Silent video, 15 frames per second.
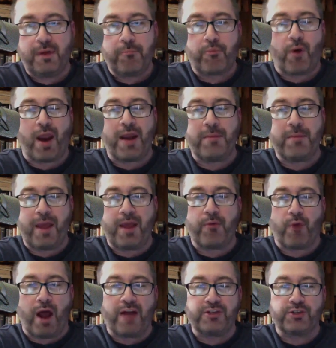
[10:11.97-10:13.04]
Brian May,
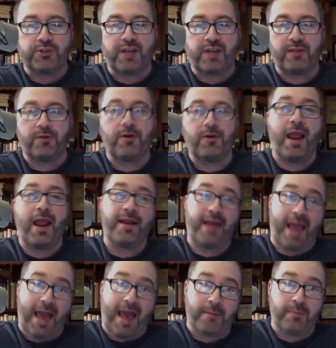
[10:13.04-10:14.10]
Roger Taylor, and
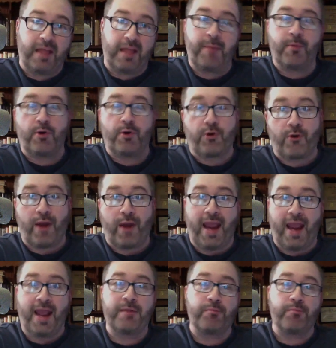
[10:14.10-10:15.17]
Adam Lambert,
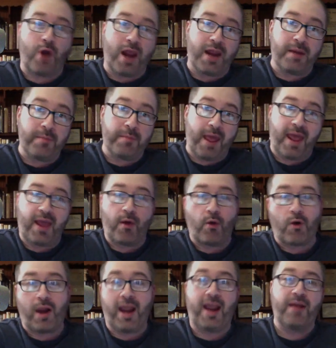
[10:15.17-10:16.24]
and Brian May,
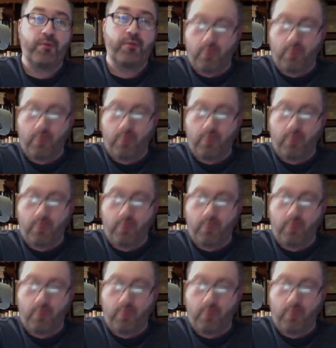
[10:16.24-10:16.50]
and